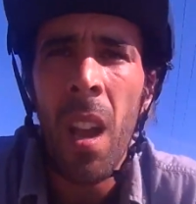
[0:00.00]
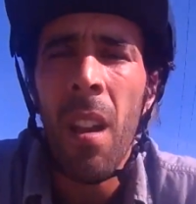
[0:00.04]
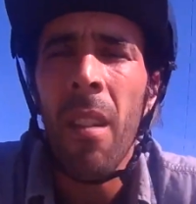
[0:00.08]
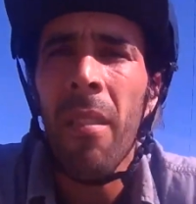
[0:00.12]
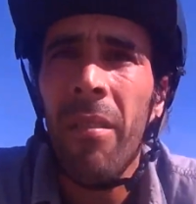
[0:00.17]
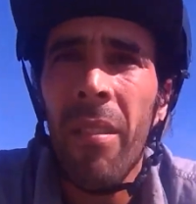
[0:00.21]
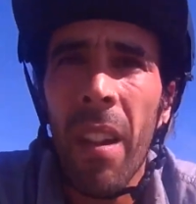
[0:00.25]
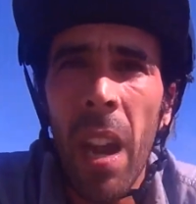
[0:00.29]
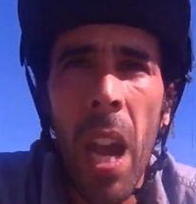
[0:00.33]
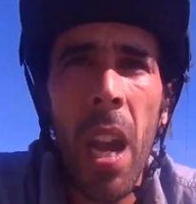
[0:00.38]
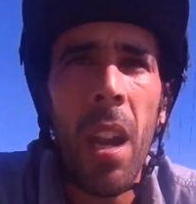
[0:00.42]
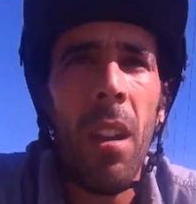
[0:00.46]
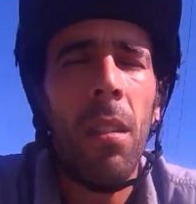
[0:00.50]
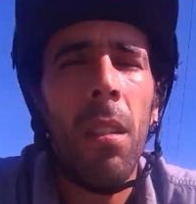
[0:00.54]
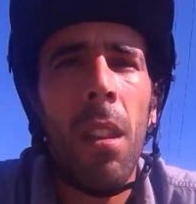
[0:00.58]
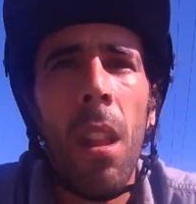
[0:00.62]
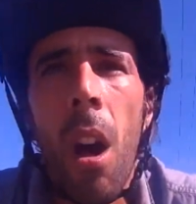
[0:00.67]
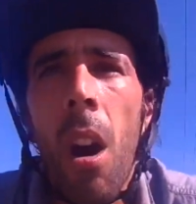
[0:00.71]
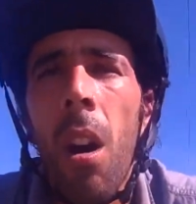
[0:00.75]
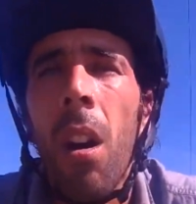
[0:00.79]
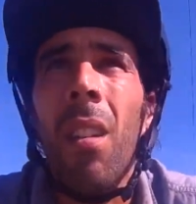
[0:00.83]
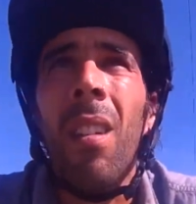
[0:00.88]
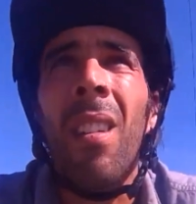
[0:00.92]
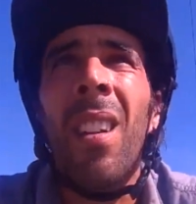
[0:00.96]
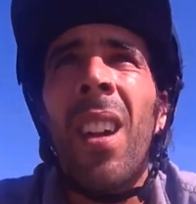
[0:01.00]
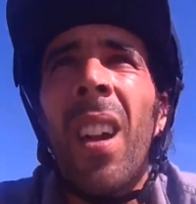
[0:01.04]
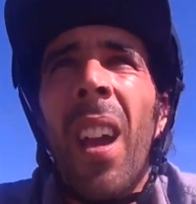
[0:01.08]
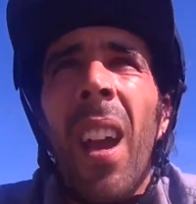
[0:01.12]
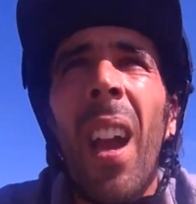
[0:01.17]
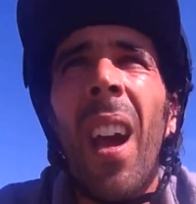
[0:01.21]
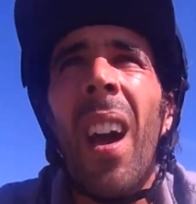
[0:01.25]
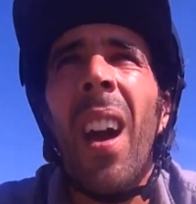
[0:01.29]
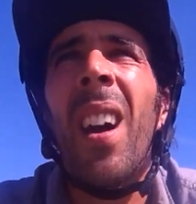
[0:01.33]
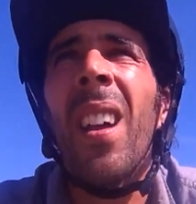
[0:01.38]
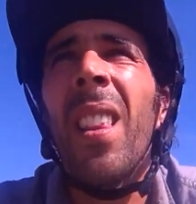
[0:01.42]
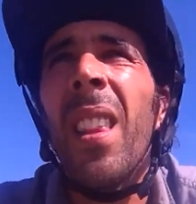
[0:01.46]
very long. Yeah,
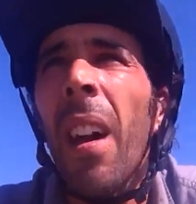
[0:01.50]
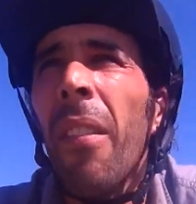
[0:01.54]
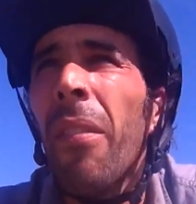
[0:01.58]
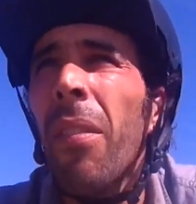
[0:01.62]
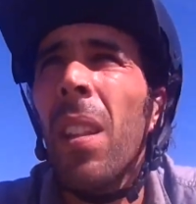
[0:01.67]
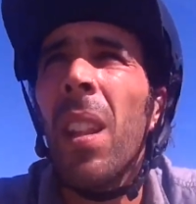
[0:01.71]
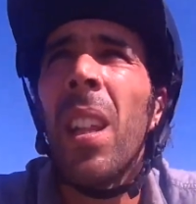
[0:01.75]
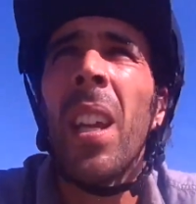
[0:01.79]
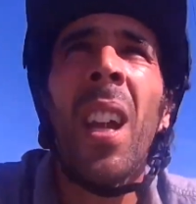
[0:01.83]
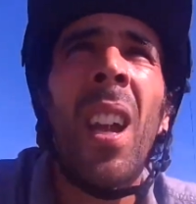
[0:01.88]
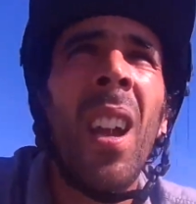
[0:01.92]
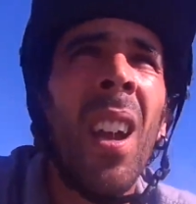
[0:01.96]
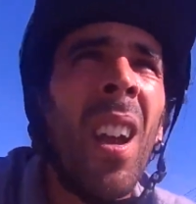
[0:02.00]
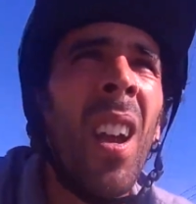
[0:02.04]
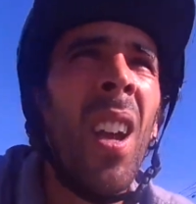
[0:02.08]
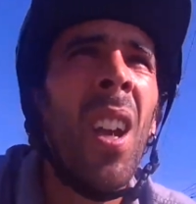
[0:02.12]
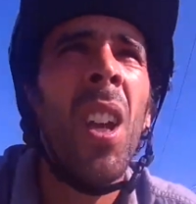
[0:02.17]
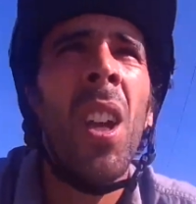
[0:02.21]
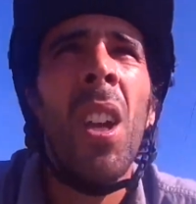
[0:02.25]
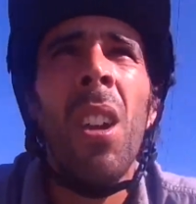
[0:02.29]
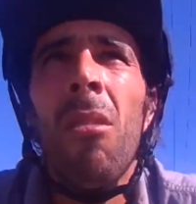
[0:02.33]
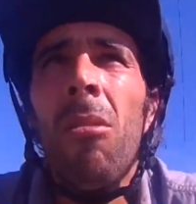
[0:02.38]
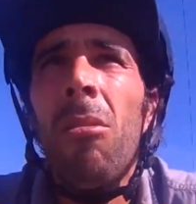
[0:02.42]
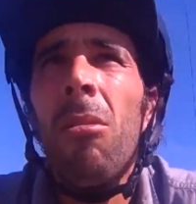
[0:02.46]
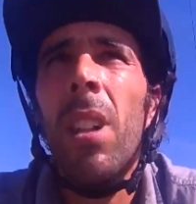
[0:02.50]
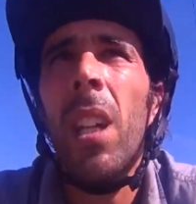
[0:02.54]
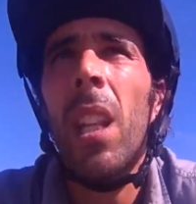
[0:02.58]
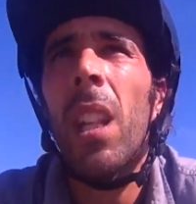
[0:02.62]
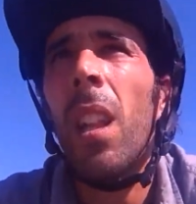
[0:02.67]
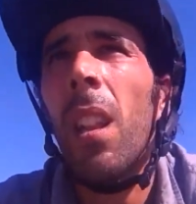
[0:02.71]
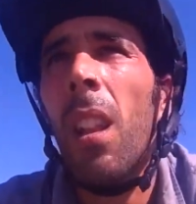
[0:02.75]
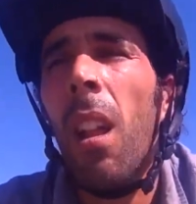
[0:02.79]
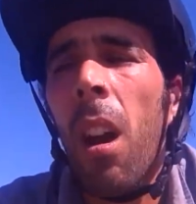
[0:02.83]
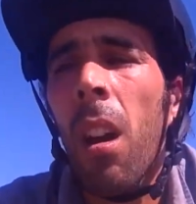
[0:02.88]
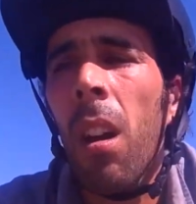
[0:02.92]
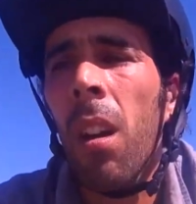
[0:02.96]
definitely really
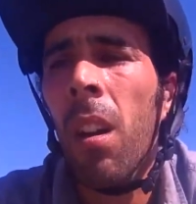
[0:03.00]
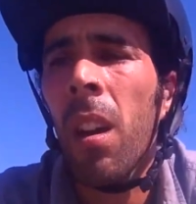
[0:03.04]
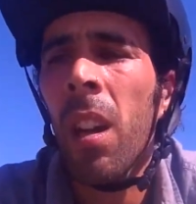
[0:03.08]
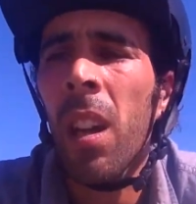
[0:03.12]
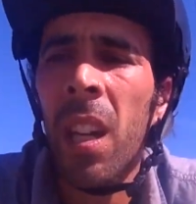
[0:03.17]
long.